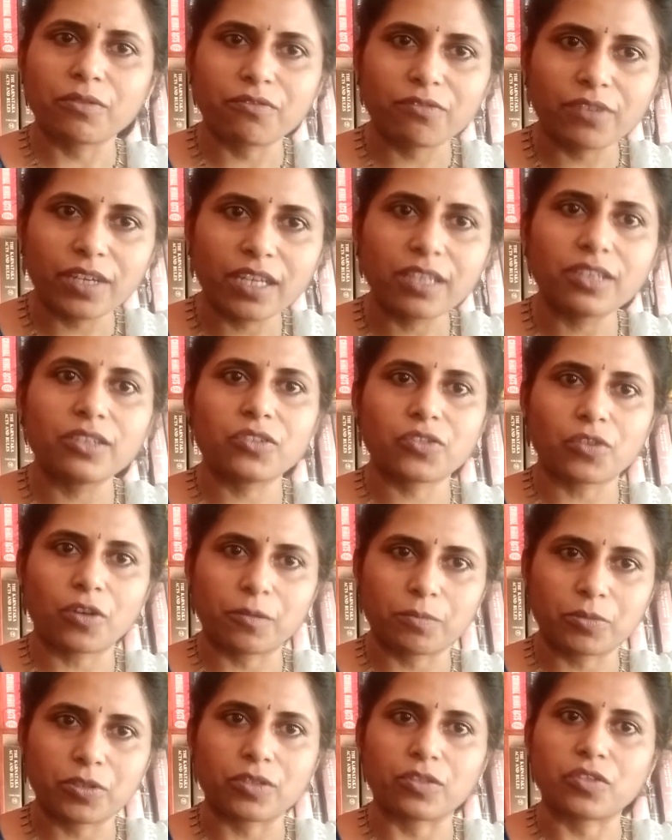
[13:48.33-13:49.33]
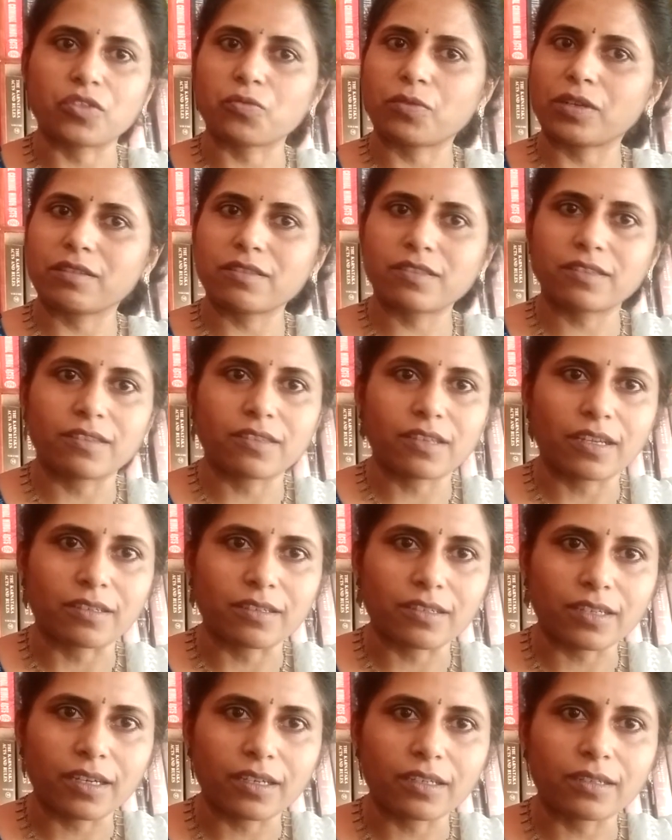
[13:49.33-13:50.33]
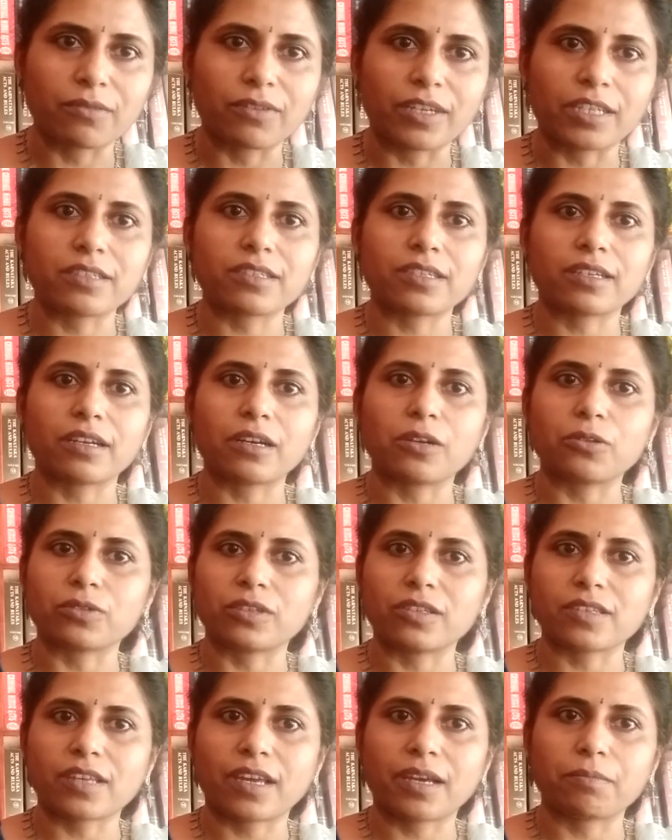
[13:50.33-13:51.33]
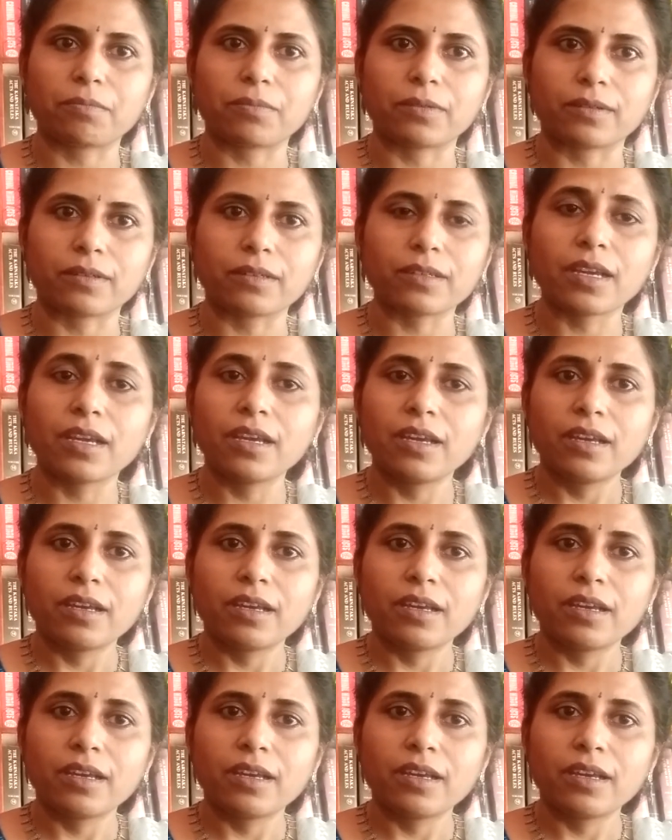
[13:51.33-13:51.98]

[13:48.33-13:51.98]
various options once this entire venting out has happened.